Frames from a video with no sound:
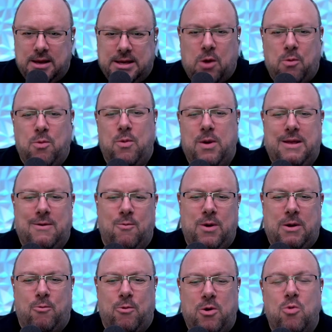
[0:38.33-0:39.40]
So
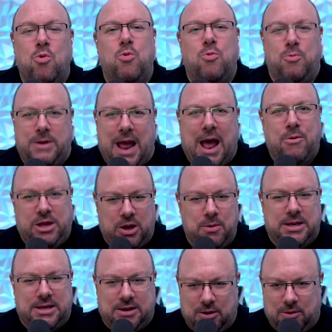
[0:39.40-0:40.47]
we're all now
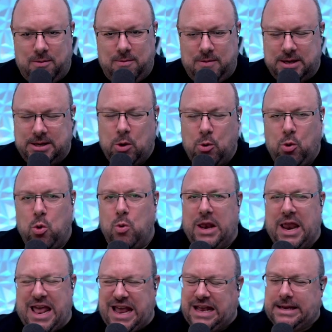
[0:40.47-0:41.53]
used to the
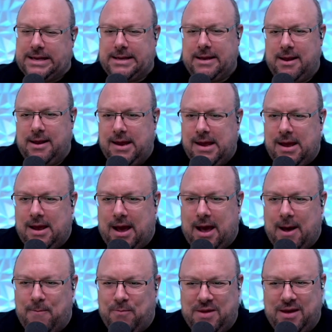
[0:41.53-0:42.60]
so-called leaks.
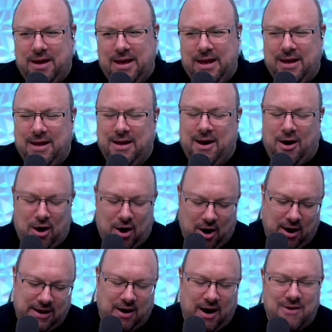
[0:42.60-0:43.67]

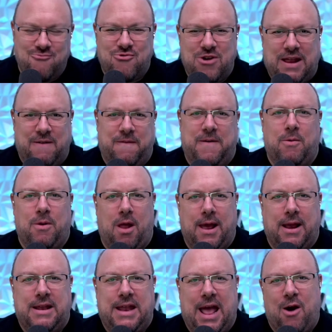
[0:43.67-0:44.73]
I really feel
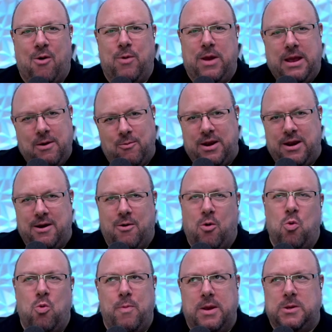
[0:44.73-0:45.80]
like now we are
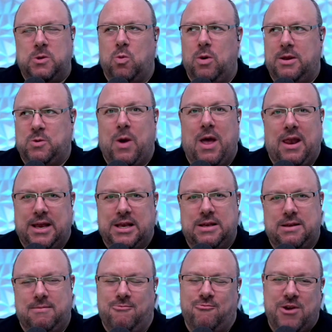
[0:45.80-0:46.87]
almost all as well
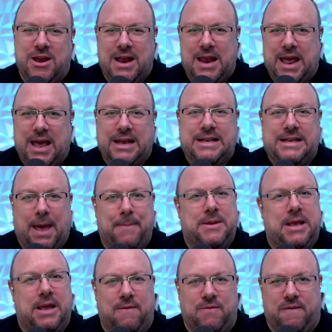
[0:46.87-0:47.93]
really
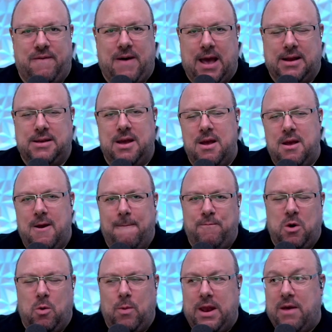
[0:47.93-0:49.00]
accepting of the fact
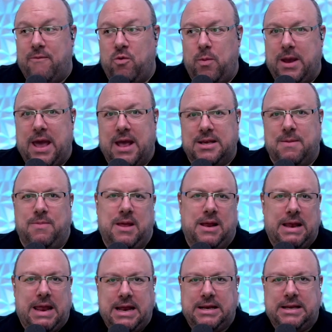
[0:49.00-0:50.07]
that whenever we get something
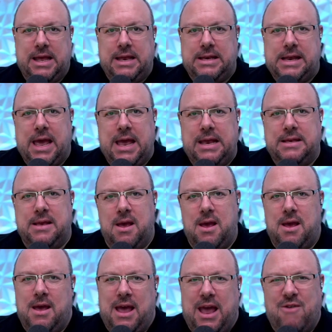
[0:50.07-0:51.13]
leaked these days,
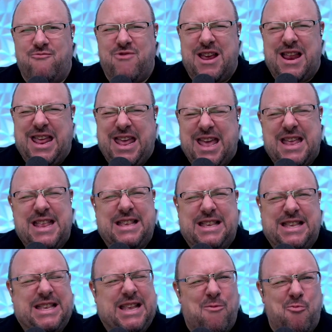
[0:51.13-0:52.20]
it really is
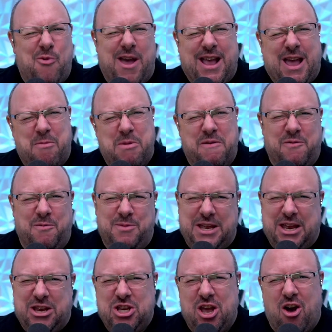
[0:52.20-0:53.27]
somewhere coming from
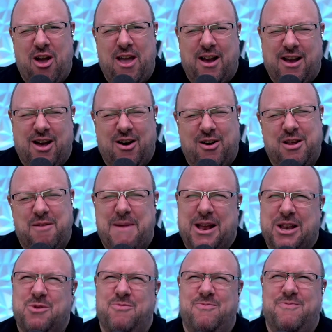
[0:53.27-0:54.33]
DJI. I can't
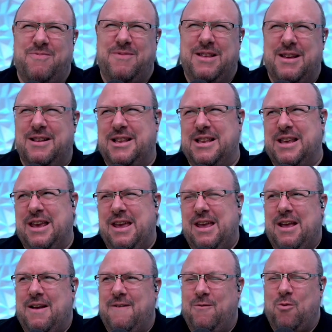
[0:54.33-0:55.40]
imagine that
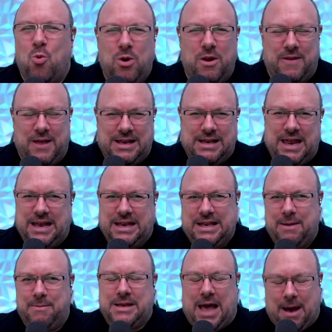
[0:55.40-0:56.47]
all of these leaks
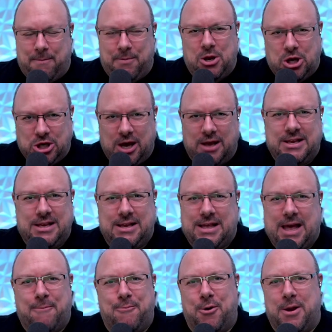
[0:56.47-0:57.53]
seem to happen just as
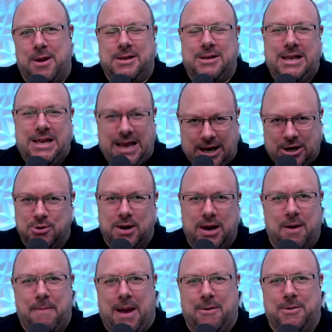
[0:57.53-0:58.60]
that product's
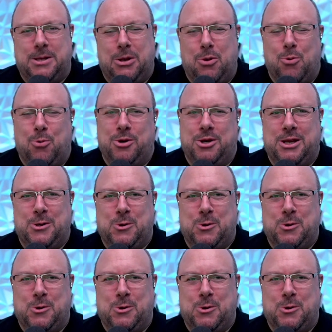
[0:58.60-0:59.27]
literally about to launch.